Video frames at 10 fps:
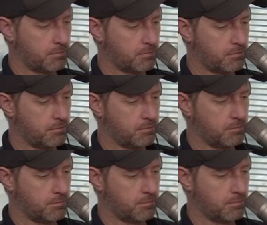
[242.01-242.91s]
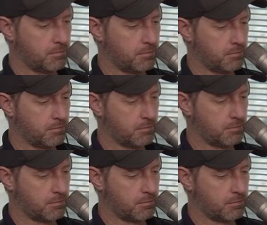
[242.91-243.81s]

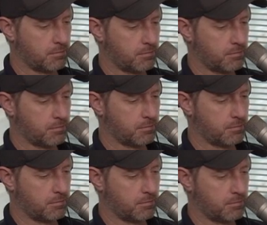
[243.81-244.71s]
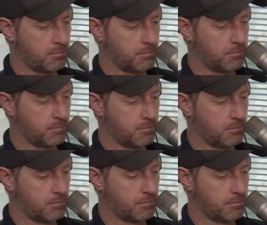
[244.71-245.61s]

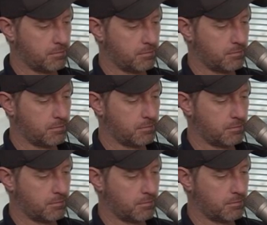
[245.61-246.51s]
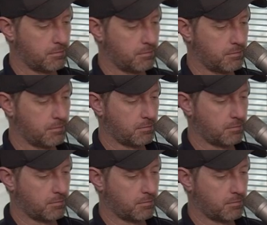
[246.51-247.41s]

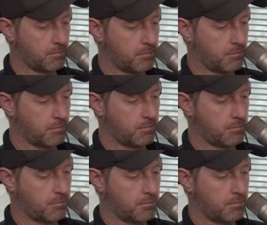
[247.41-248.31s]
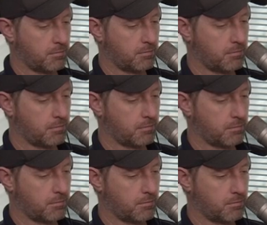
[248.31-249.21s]

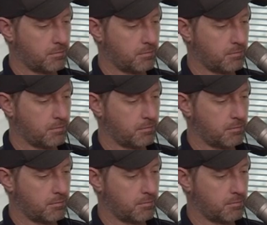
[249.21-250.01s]
The person shown says nothing.